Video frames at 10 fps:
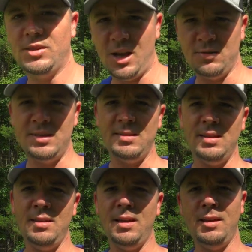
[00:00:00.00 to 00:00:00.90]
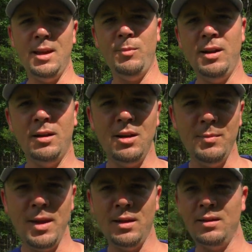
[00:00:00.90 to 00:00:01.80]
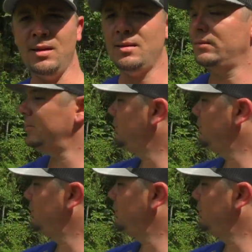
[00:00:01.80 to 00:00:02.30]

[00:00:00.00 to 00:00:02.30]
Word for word: Did y'all just see that damn deer come out of there?